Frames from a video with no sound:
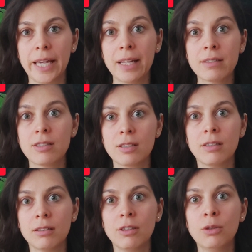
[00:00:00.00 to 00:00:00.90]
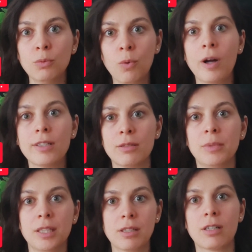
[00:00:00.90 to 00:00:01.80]
and still you want to
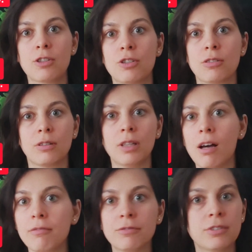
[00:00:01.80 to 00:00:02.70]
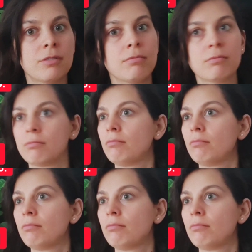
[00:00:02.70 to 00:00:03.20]
be touched, loved,